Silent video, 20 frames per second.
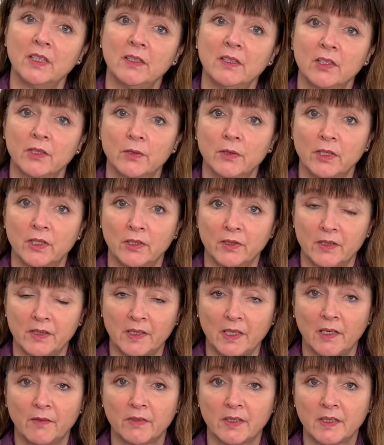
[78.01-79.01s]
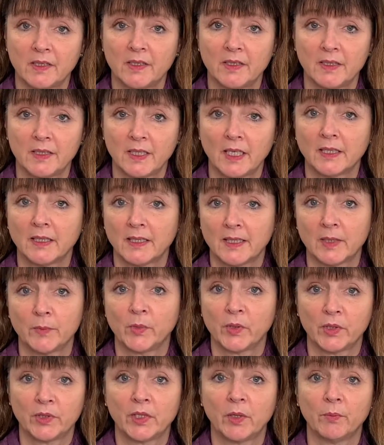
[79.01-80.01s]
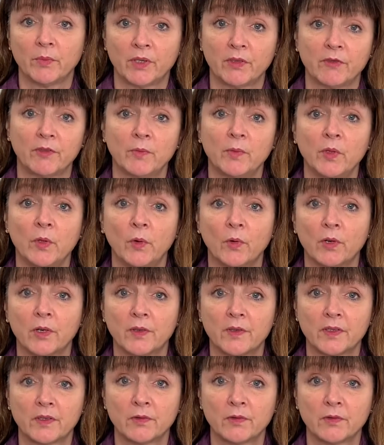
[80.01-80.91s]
into acute services, and a similar number from North.